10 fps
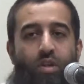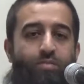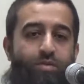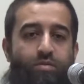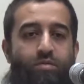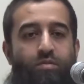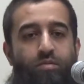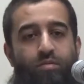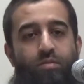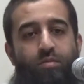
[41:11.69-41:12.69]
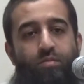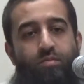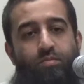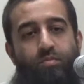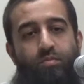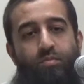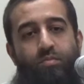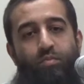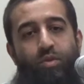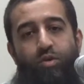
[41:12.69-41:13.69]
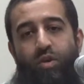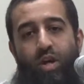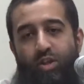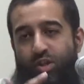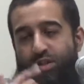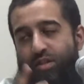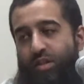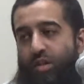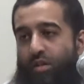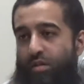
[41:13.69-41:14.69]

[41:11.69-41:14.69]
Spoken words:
lips when you're not actually singing.